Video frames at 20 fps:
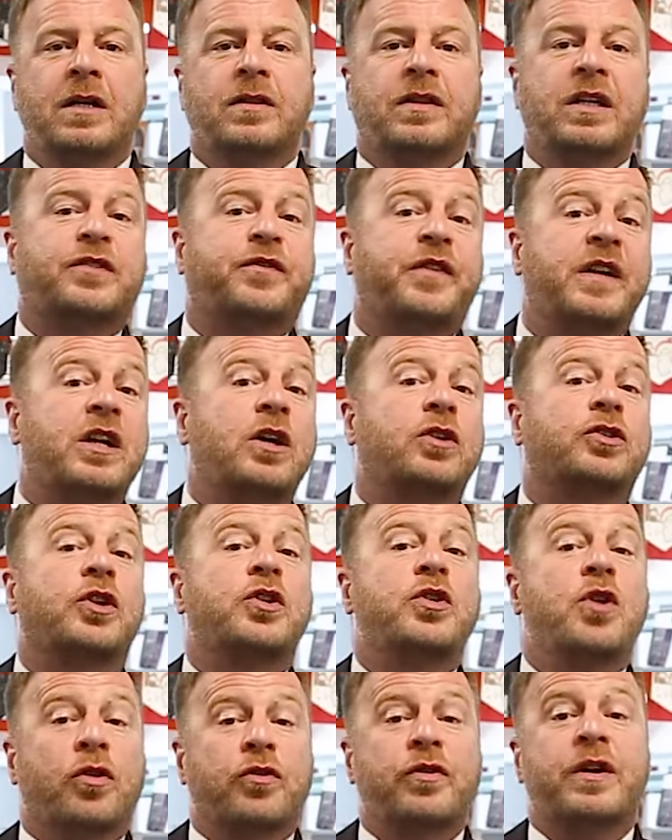This video is
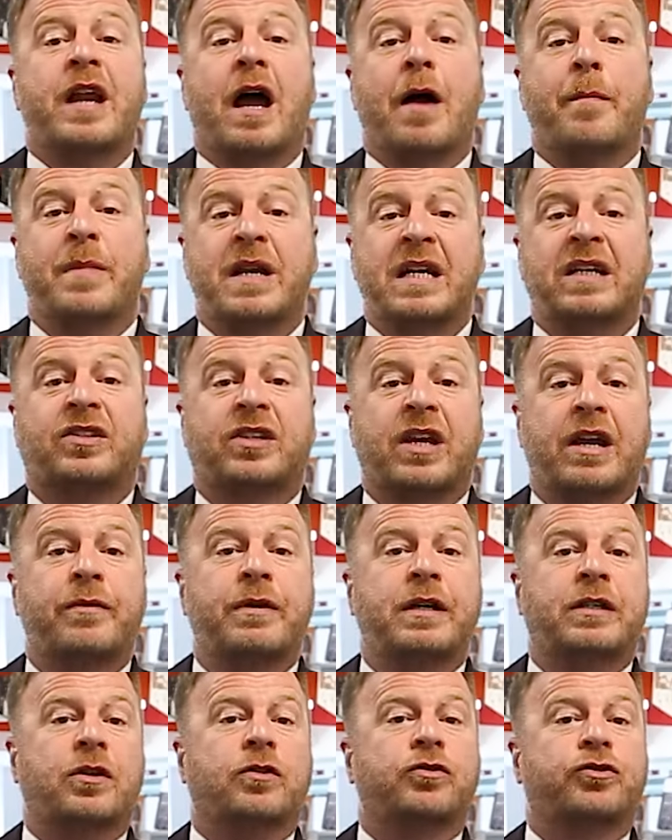another in our
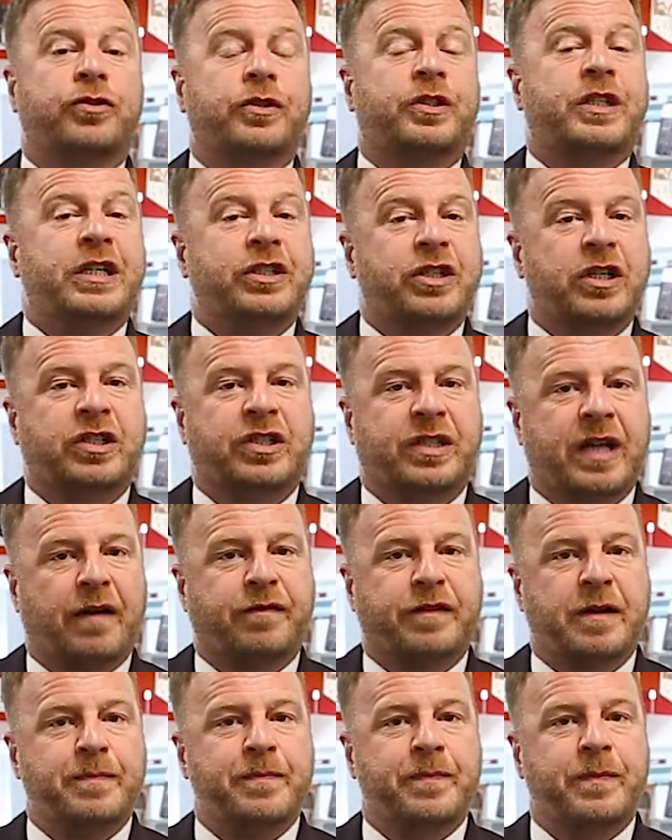mini-series on strategic
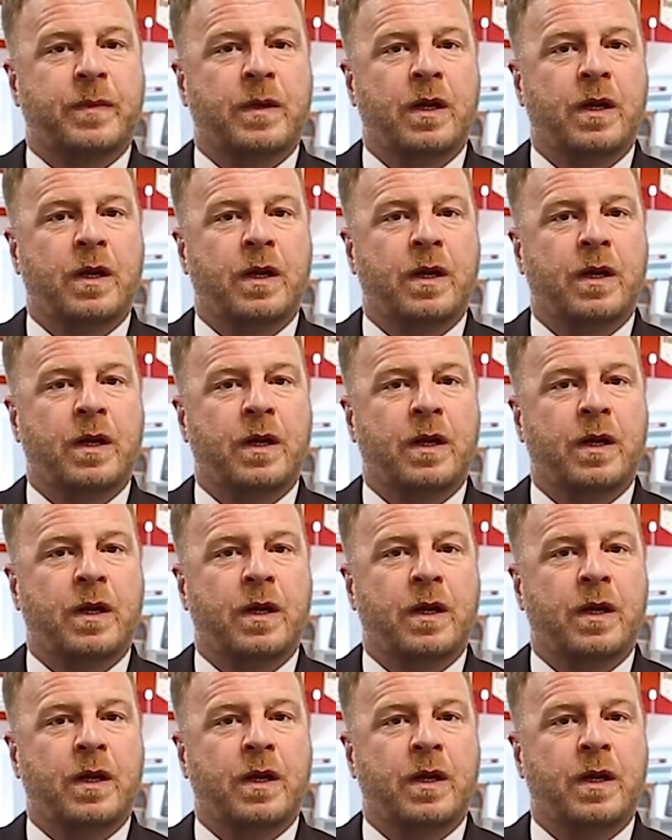staffing.